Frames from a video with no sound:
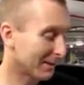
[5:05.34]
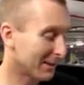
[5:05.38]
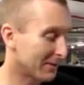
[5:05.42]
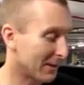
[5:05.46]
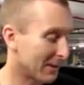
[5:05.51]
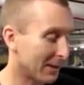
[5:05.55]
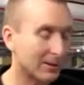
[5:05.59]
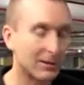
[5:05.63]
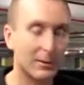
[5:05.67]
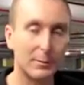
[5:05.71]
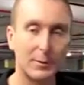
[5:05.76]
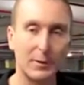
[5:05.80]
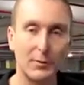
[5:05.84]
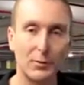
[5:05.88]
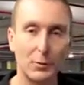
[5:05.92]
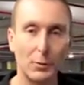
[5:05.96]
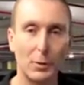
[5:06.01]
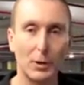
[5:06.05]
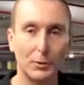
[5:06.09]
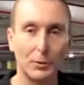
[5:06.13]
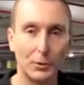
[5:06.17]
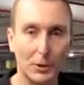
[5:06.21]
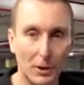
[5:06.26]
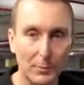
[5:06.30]
Give that little bit of
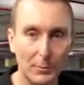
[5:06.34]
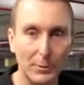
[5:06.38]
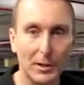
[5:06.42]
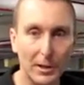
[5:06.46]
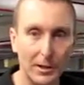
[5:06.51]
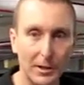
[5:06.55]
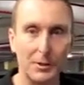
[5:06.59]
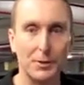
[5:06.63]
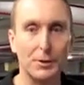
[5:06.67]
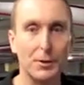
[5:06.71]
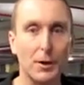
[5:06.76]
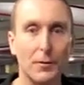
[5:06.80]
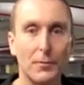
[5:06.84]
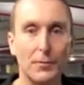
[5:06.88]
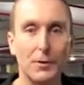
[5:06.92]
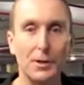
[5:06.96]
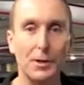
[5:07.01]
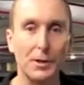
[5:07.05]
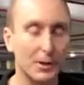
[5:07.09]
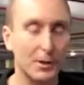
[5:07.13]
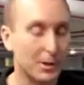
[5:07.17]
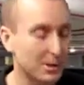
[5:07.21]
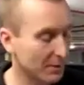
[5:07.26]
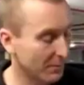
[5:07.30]
dwell time to let it soften
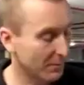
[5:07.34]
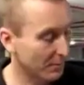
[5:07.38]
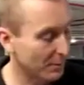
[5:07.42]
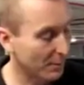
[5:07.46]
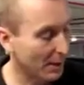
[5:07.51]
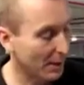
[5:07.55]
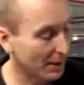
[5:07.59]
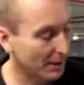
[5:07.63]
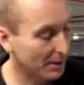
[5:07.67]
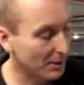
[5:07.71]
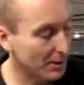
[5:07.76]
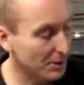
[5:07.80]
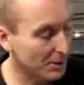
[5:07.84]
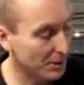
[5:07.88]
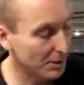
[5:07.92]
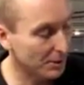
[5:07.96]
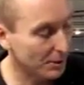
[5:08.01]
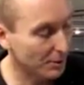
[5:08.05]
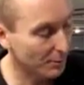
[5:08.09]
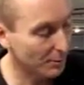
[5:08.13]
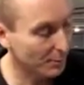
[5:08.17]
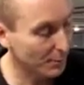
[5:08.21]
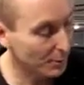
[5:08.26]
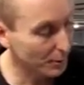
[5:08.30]
the adhesive to make it
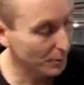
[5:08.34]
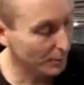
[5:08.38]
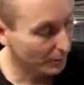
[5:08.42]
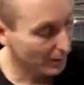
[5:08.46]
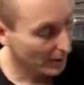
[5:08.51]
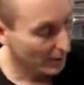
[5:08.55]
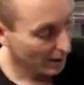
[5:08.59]
easier to remove.